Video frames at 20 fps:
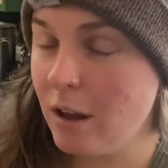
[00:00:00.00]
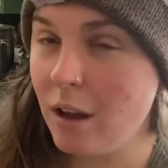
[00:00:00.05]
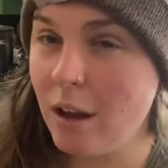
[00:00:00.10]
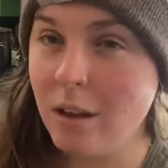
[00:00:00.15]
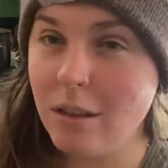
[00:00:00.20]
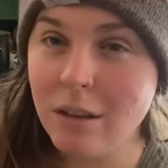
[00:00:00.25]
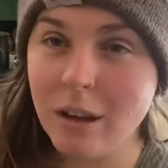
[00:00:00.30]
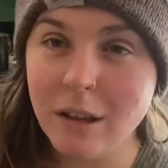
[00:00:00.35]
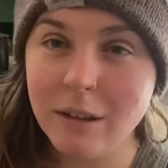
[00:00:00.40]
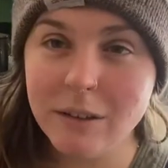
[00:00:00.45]

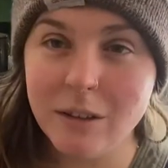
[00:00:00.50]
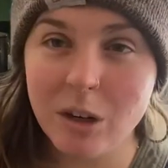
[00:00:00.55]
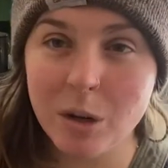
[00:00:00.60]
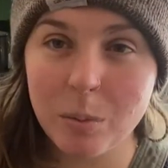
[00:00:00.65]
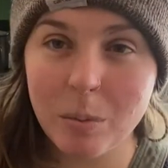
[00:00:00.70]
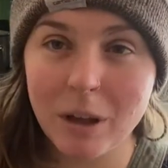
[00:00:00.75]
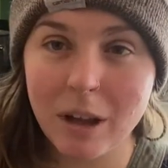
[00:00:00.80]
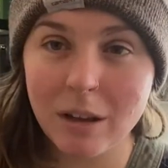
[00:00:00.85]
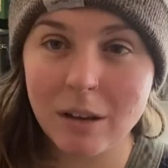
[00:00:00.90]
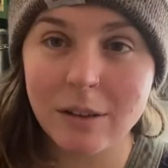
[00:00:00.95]
unless your
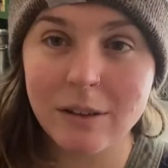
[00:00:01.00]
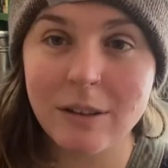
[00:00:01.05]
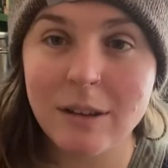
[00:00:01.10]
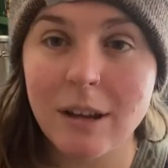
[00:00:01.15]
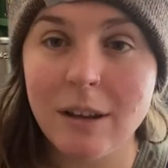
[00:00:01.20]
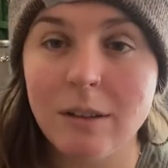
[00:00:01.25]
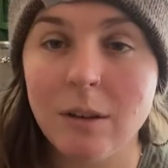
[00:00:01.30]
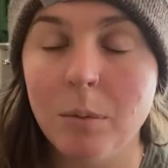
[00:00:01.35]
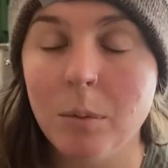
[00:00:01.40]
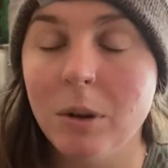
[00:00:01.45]
bags
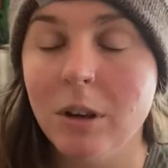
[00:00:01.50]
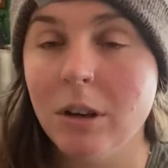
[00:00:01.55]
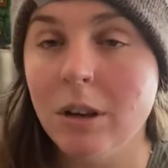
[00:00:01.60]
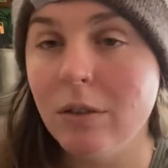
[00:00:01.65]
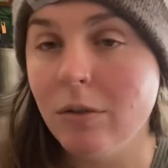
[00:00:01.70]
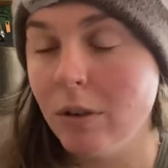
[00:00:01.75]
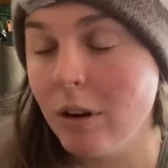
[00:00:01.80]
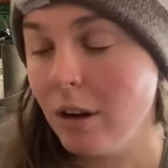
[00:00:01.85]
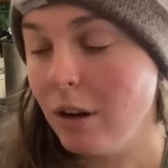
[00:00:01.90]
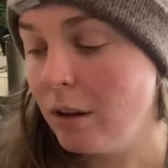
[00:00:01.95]
say something
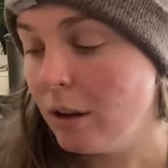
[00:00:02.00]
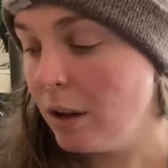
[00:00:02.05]
different.